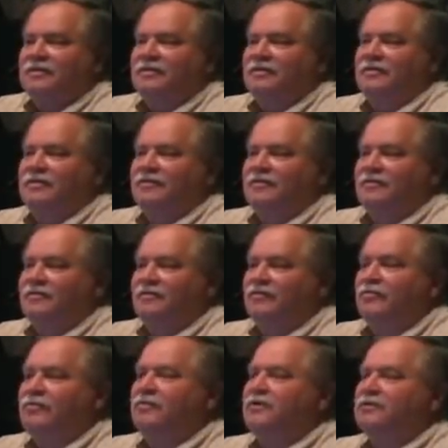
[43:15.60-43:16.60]
A
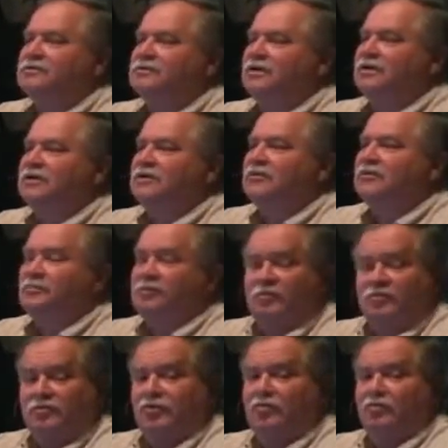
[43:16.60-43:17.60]
few weeks later, we
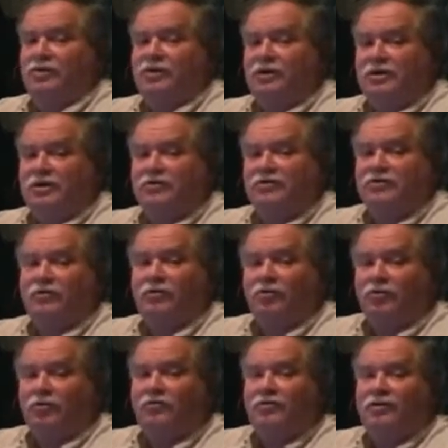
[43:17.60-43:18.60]
were obedient to our
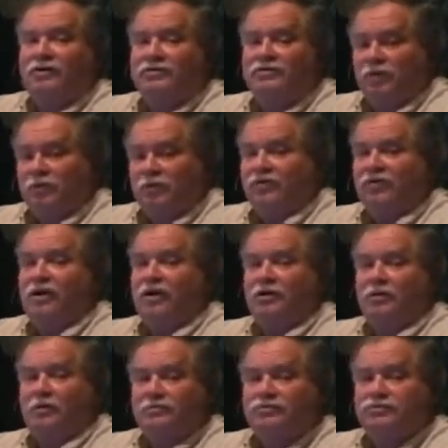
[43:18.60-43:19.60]
Lord because we were that
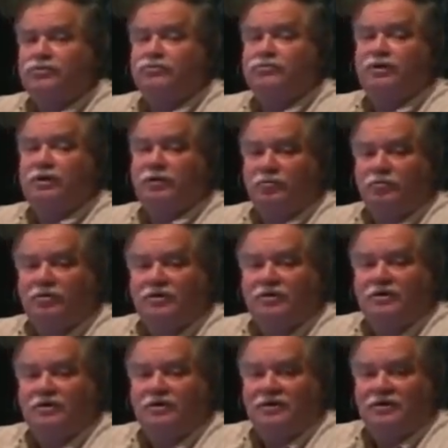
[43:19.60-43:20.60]
close to Him
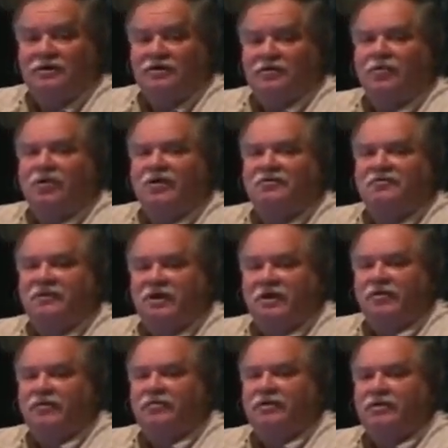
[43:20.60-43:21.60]
that we could
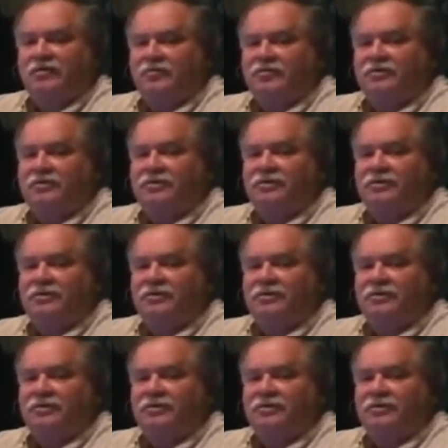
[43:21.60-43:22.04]
follow Him.